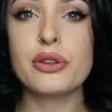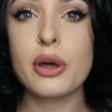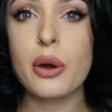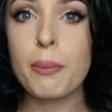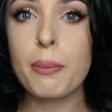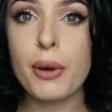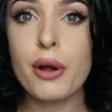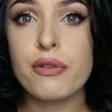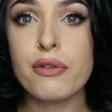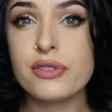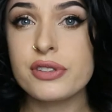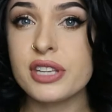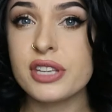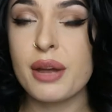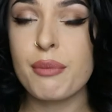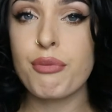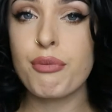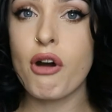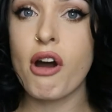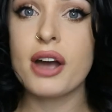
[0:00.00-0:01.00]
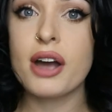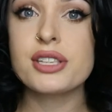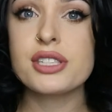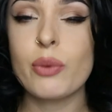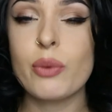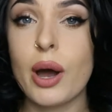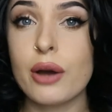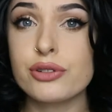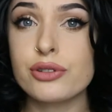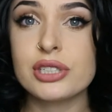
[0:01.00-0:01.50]
They were both the same price,
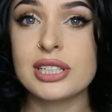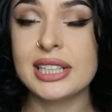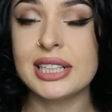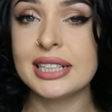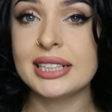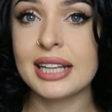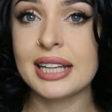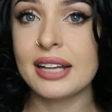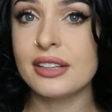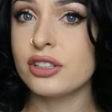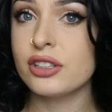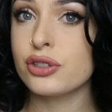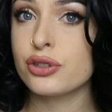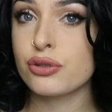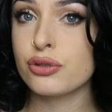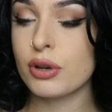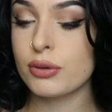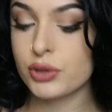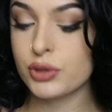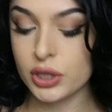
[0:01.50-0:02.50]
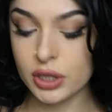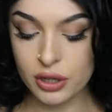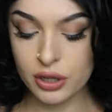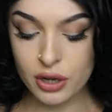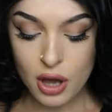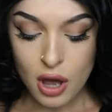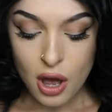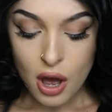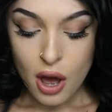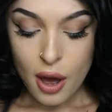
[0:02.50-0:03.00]
so I'll just link that in the
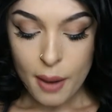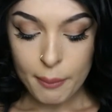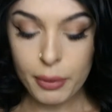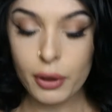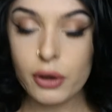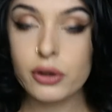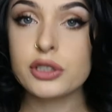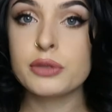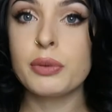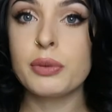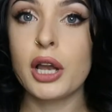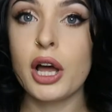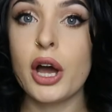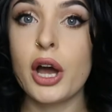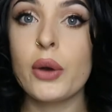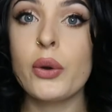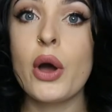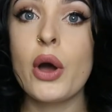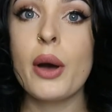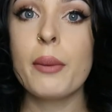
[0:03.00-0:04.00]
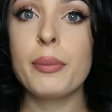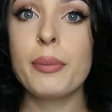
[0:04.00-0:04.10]
description box below.